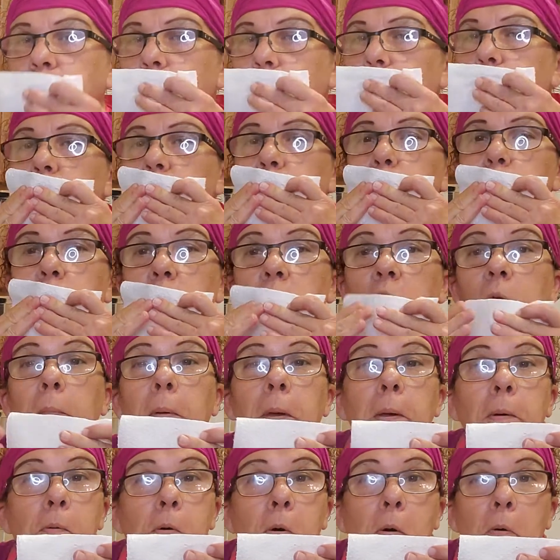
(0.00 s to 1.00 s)
You can
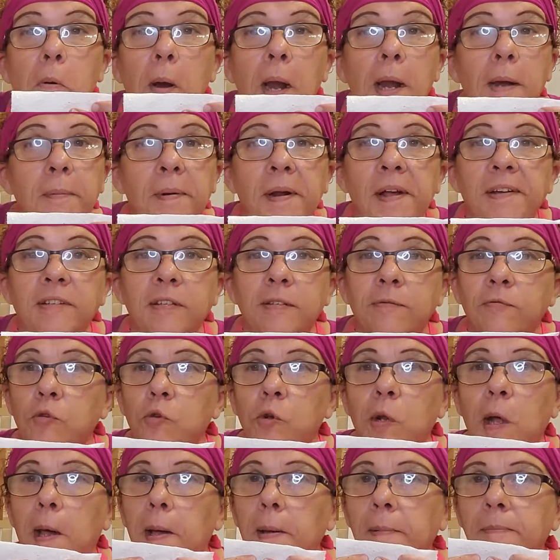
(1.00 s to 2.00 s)
make it with white rice if you'd
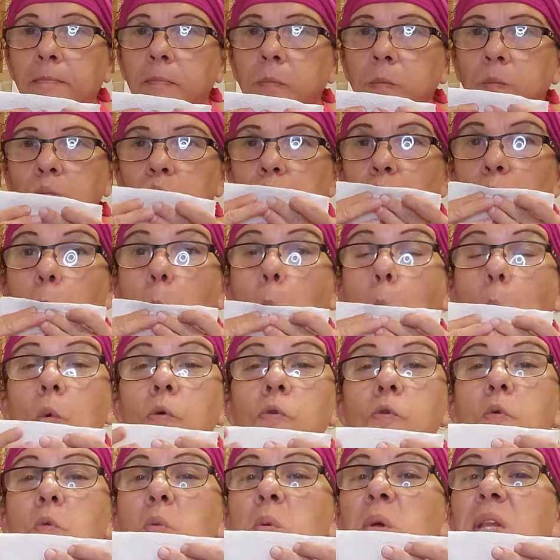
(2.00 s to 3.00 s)
like.
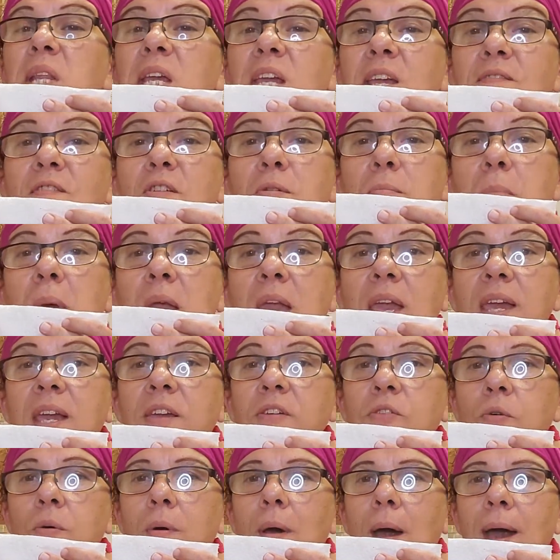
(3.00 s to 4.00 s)
You can even make
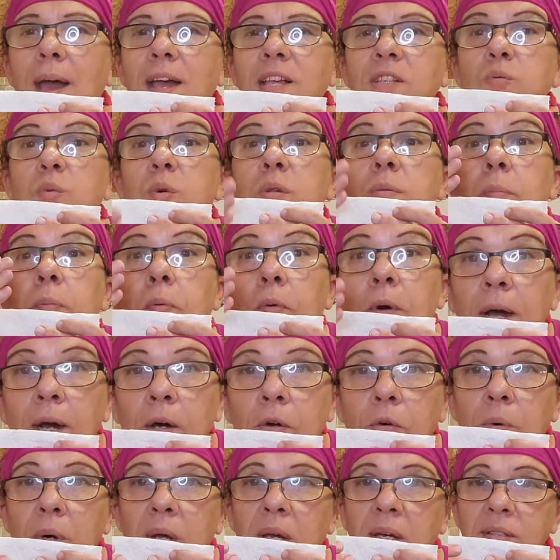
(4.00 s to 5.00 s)
it, you guys, with
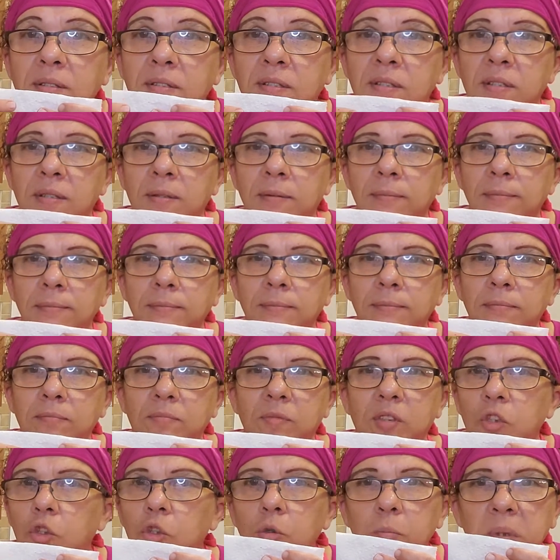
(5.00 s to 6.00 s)
brown rice.
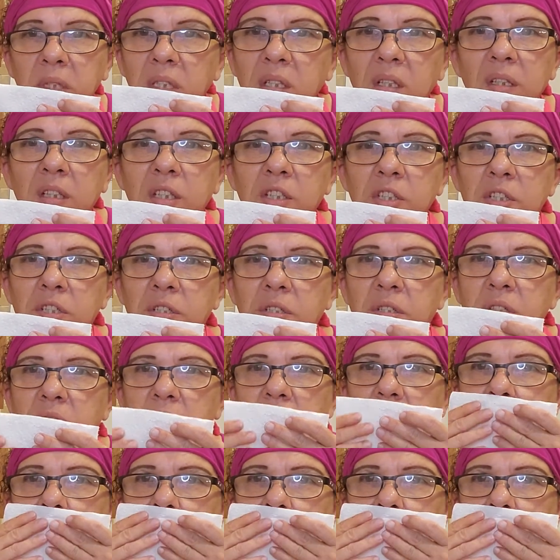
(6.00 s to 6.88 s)
This will be delicious.